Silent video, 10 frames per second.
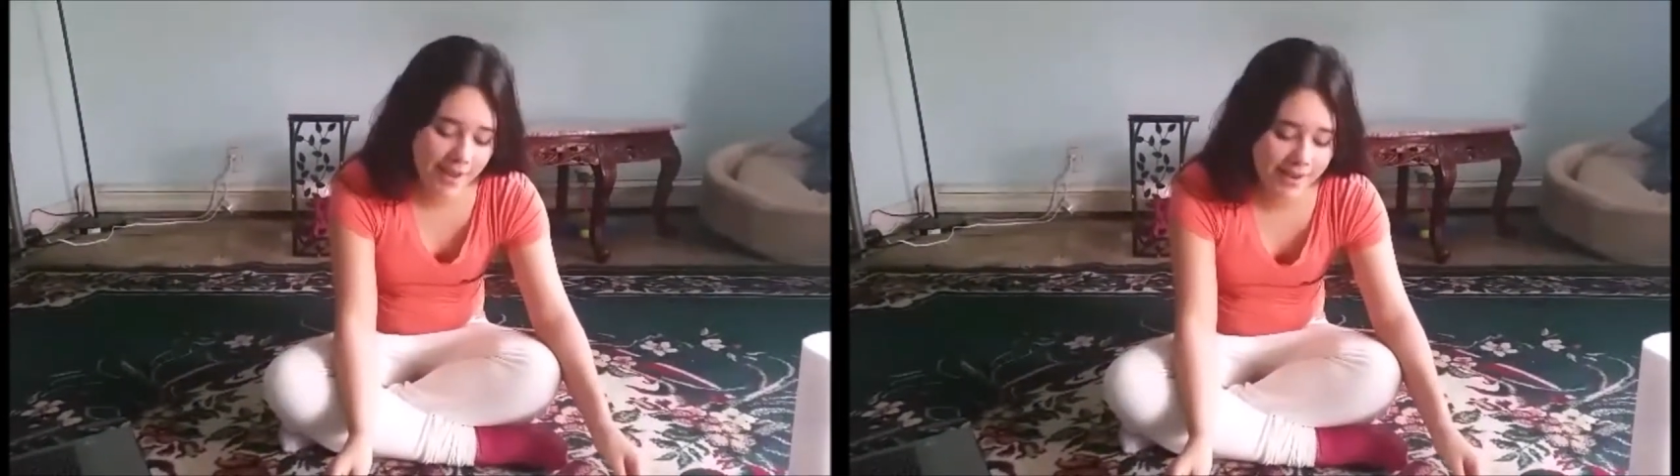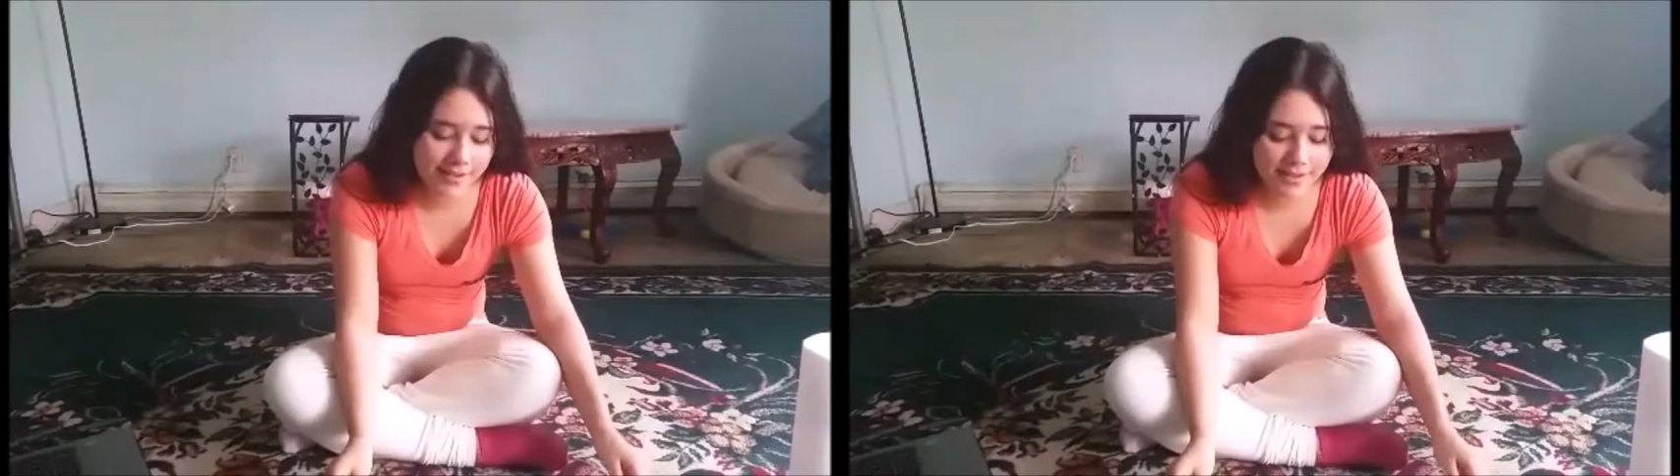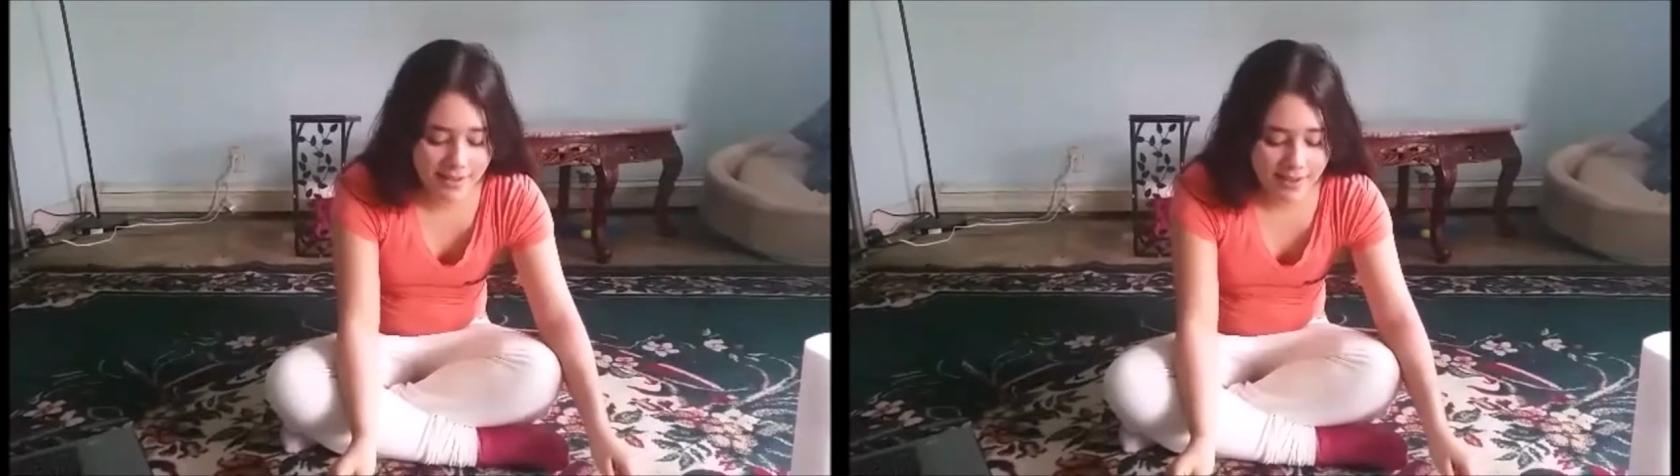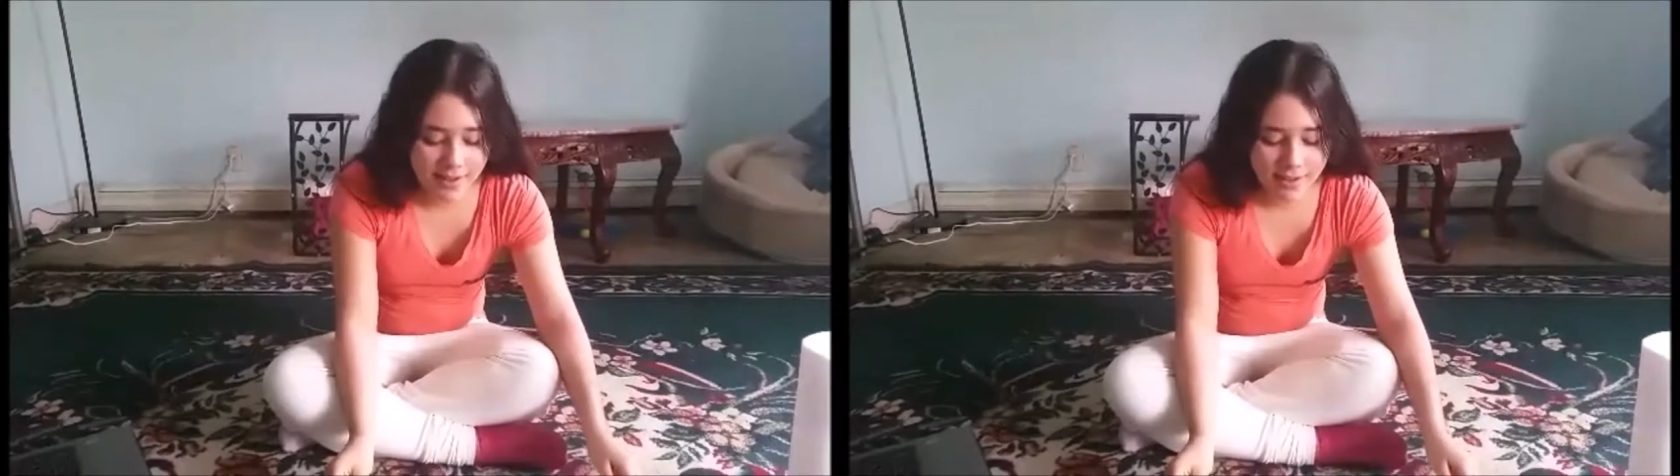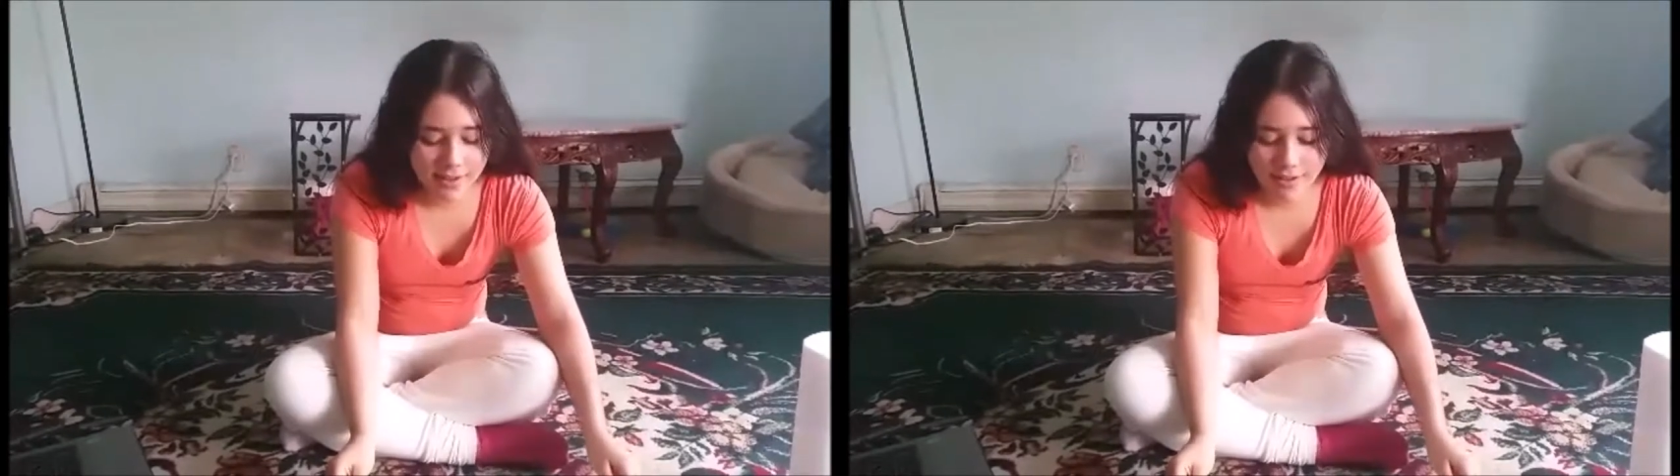And
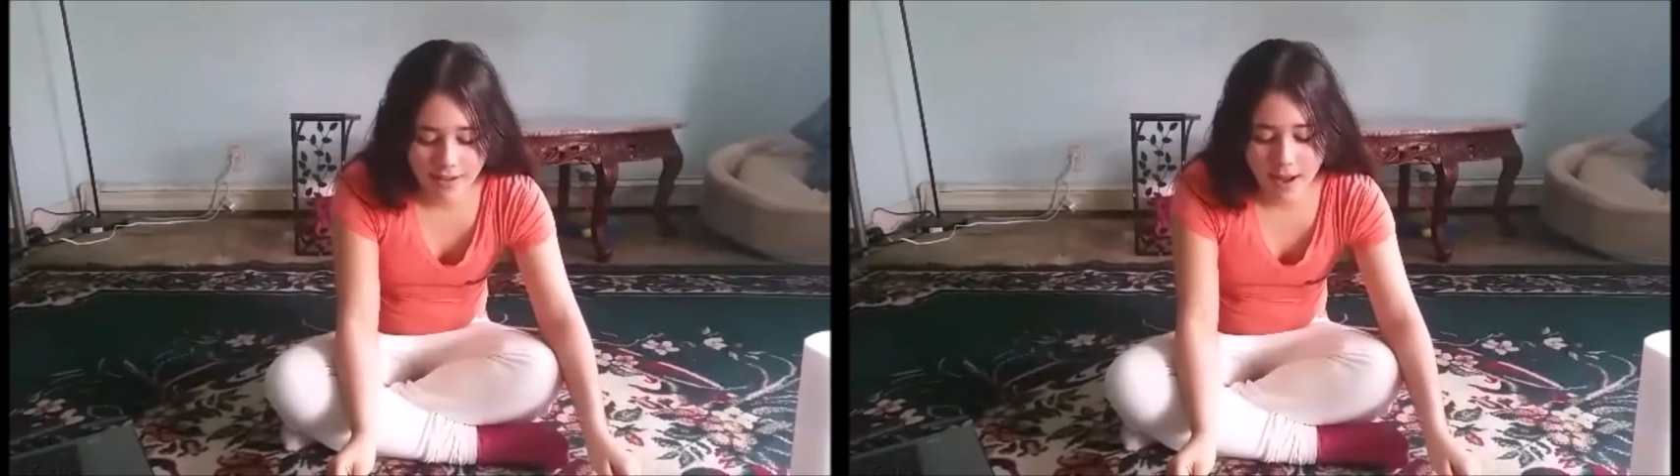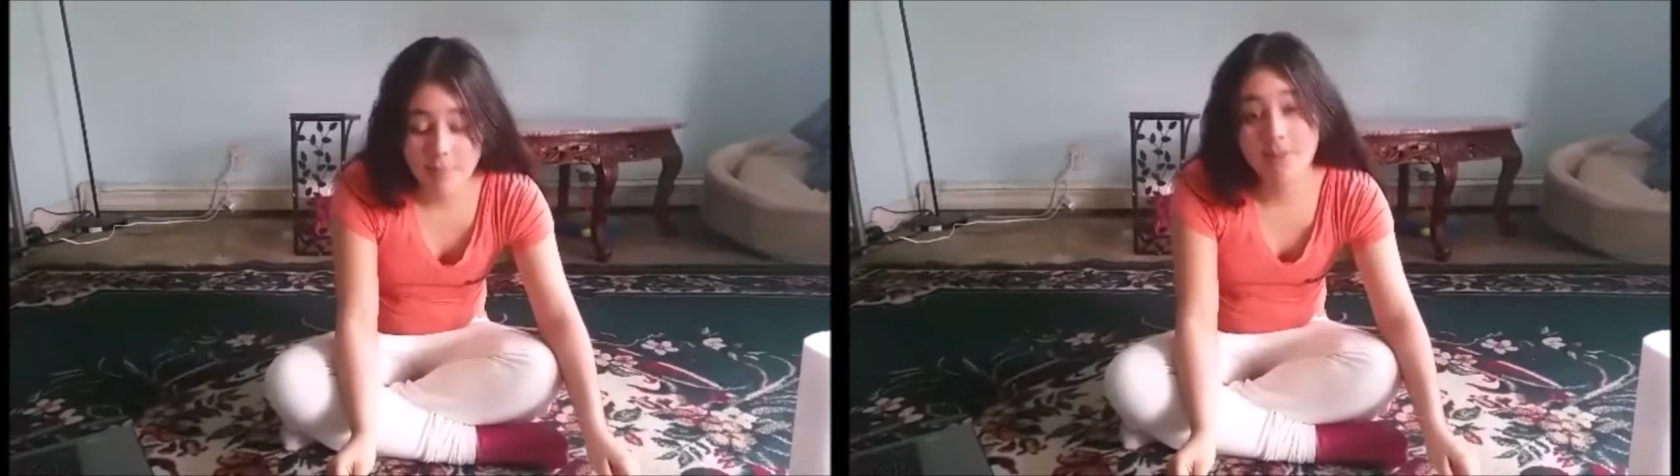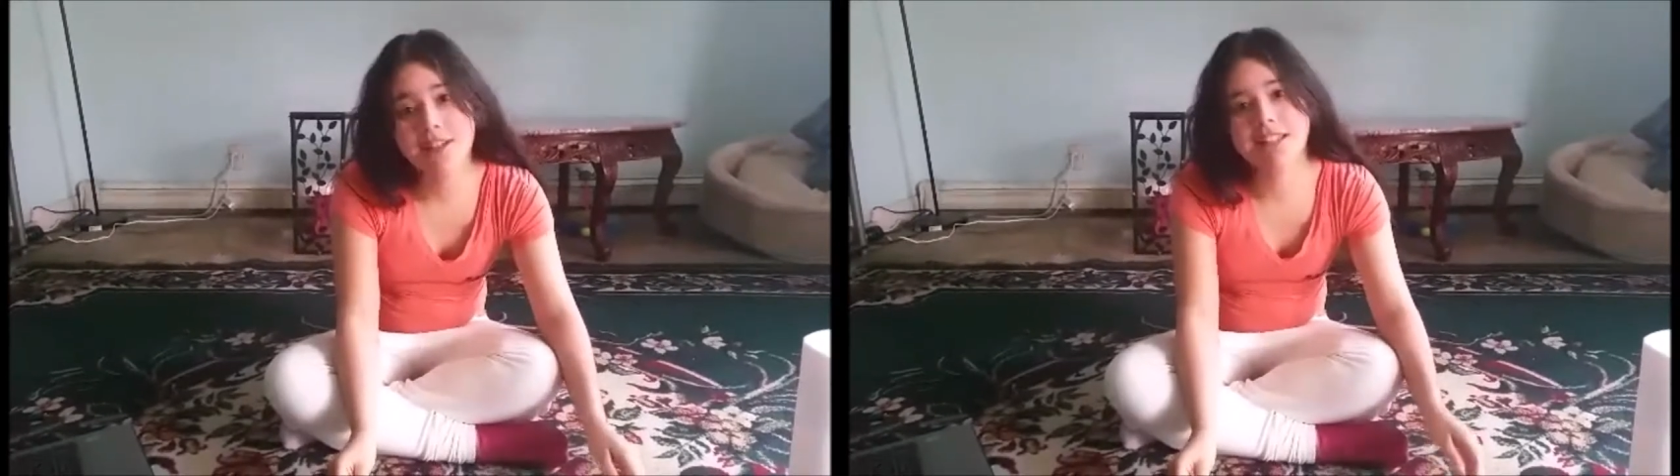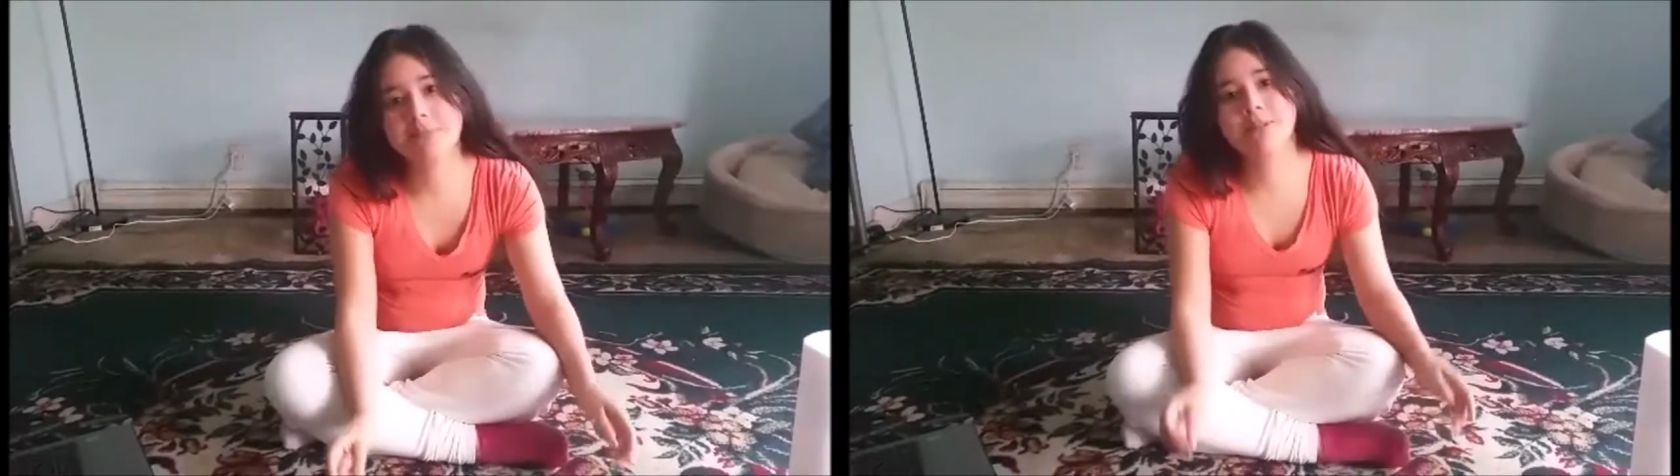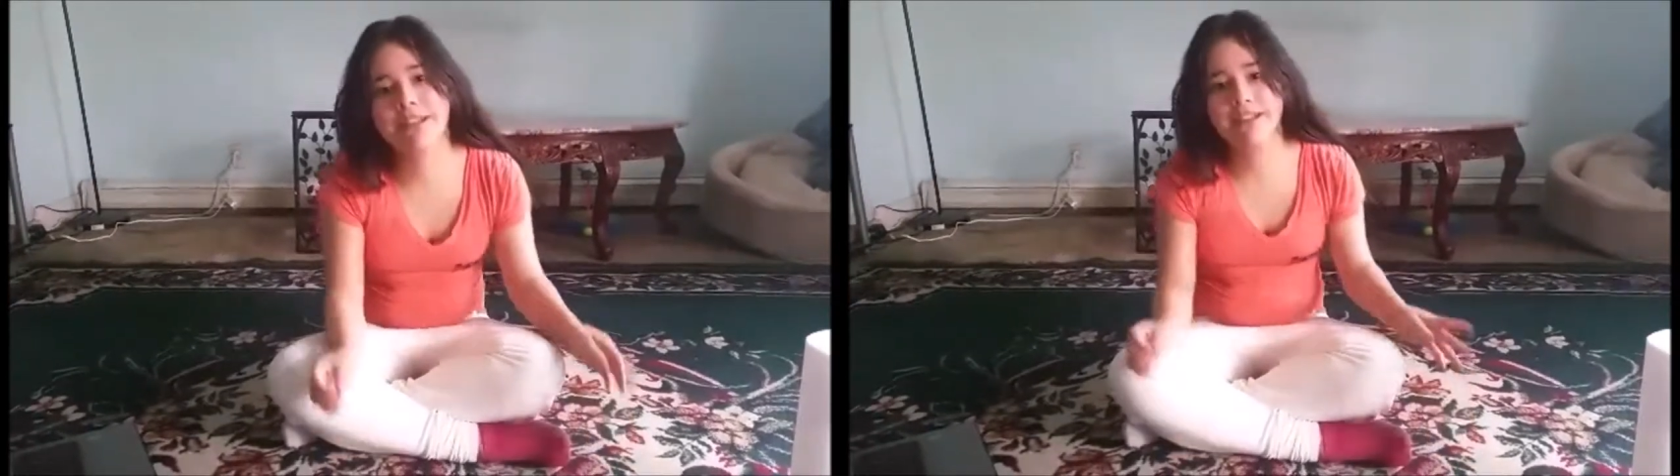I'm
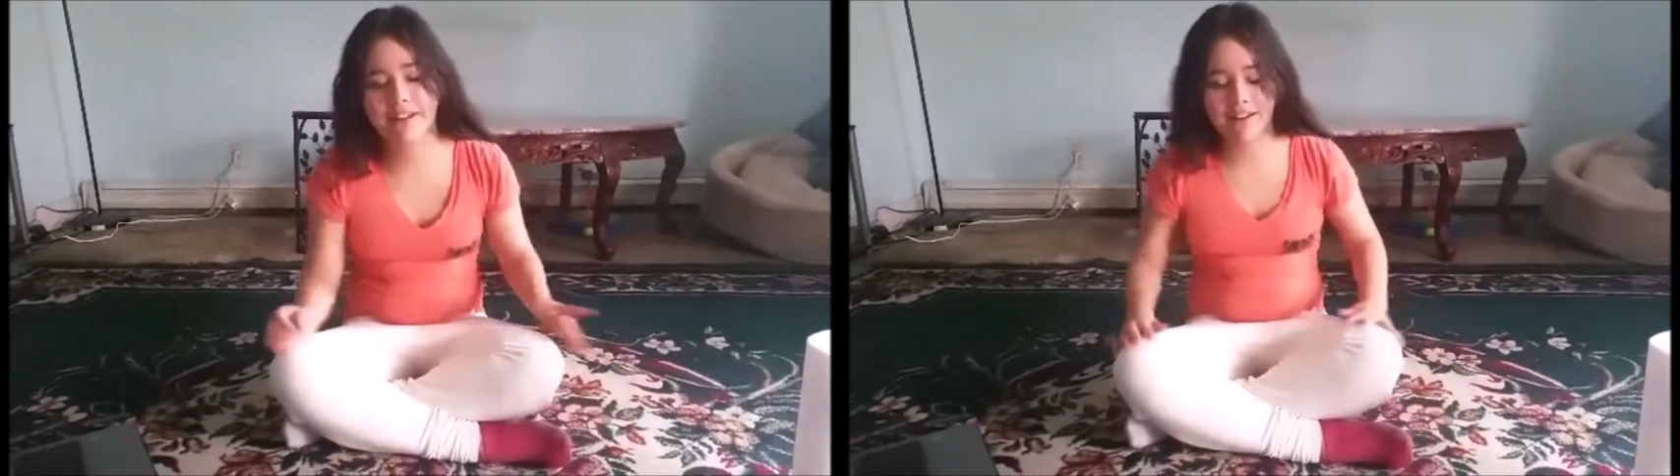contemplating